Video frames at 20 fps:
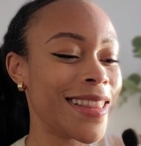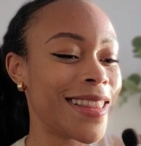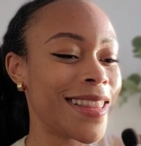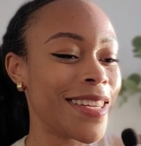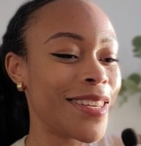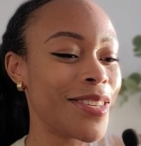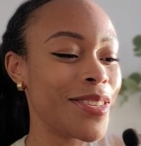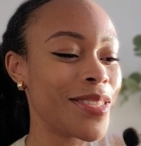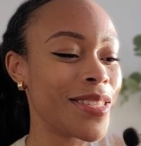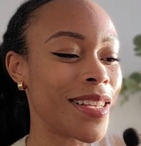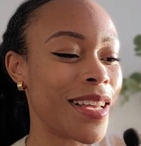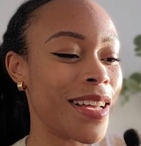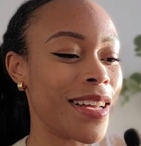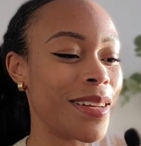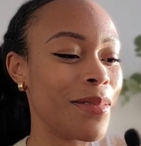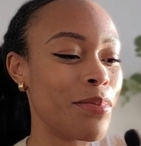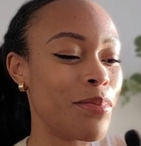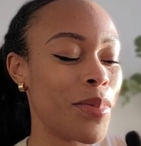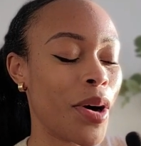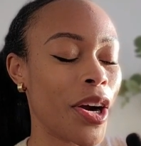there's
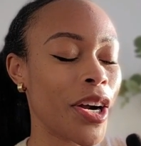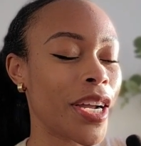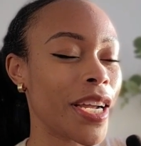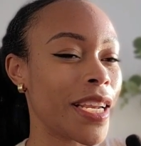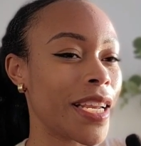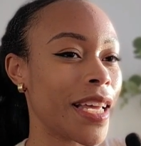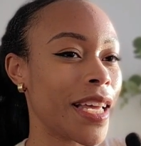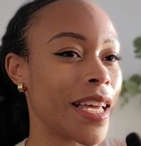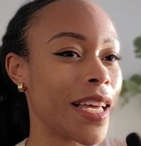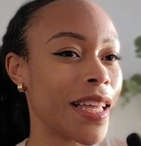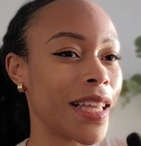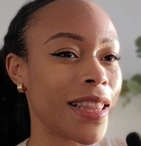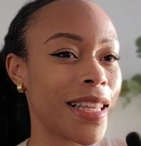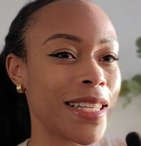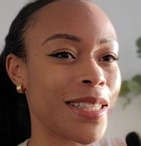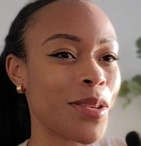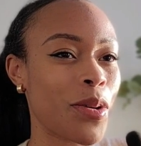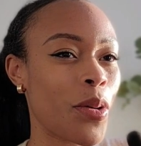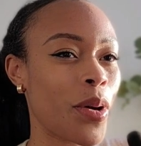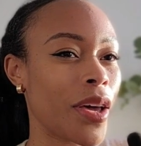a marketing
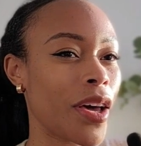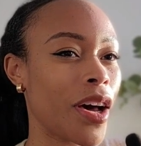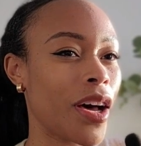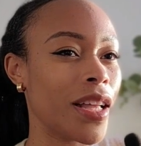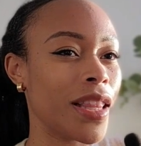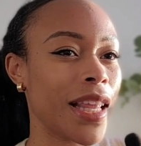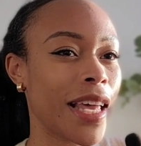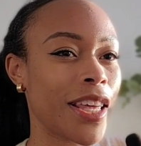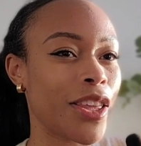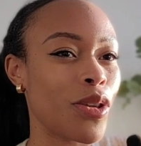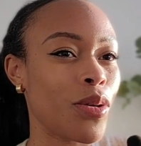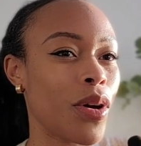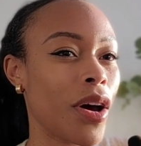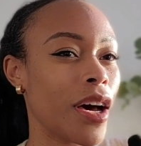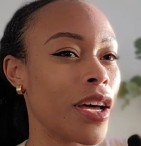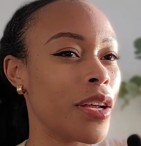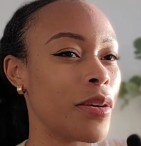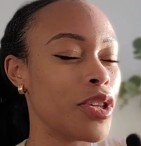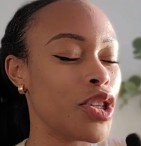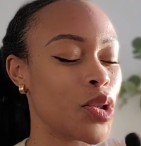that's going on, like, you
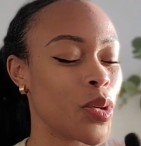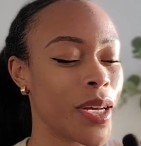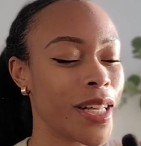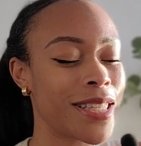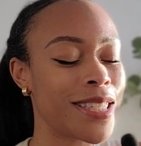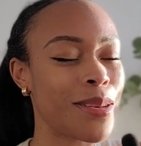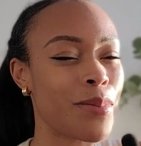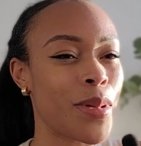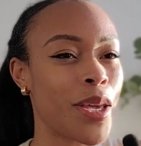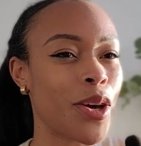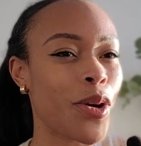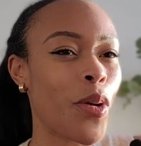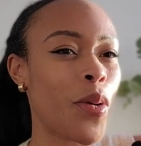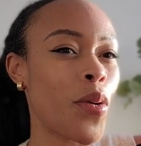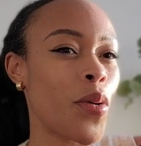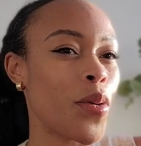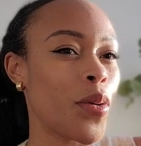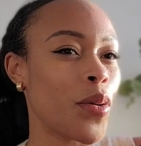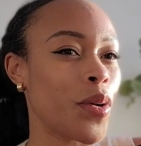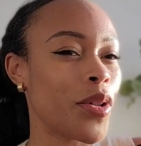gotta drink to be
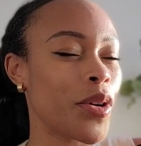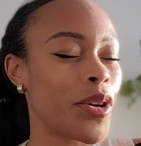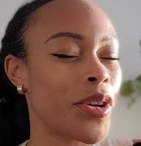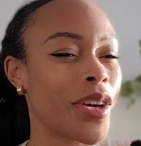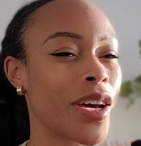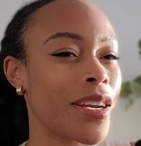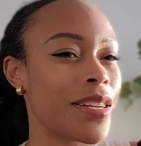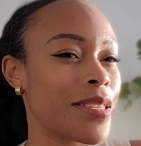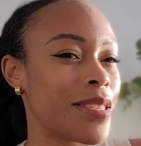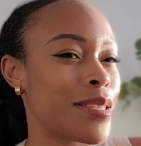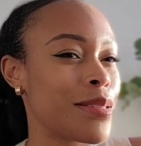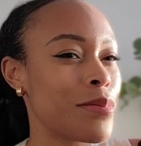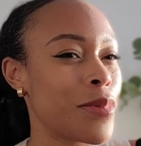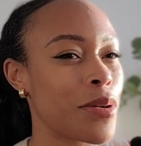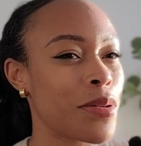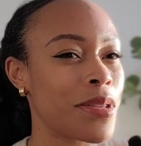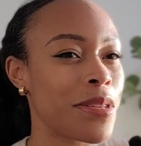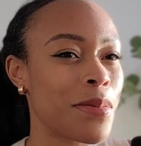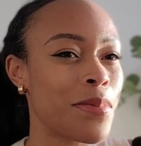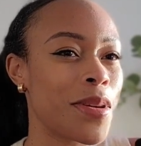cool, or you gotta
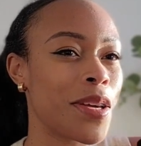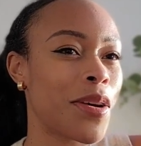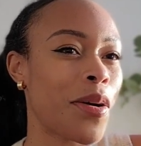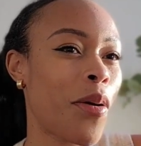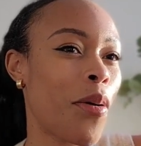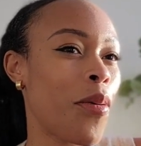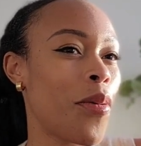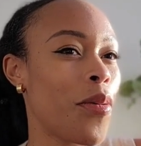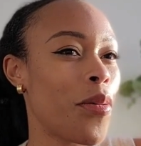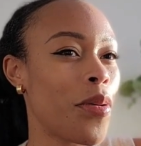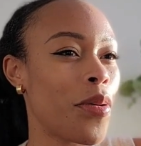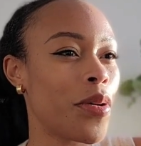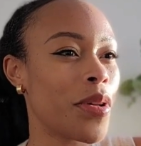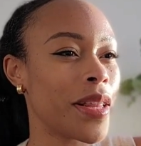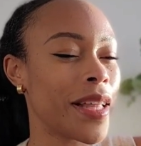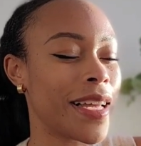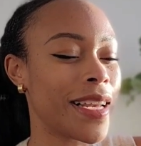smoke to be cool.